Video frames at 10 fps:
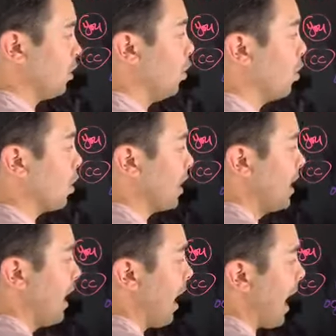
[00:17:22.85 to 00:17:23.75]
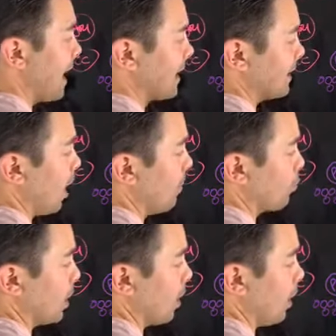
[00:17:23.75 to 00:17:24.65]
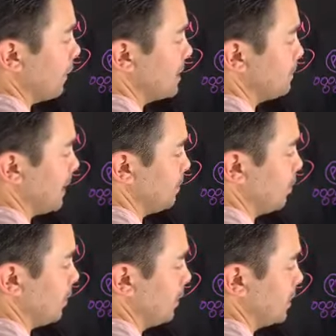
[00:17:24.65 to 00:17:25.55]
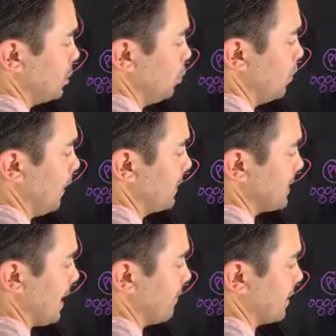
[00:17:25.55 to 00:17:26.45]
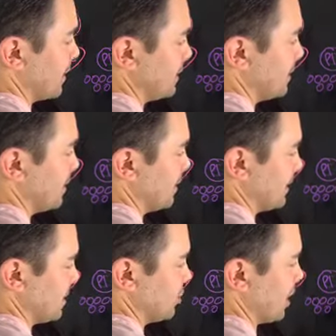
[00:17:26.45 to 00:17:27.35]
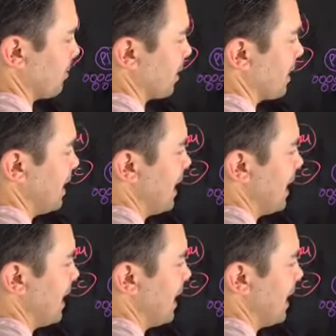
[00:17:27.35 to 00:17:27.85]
or I can upgrade all these people to Wellness Advocates, that's a check mark,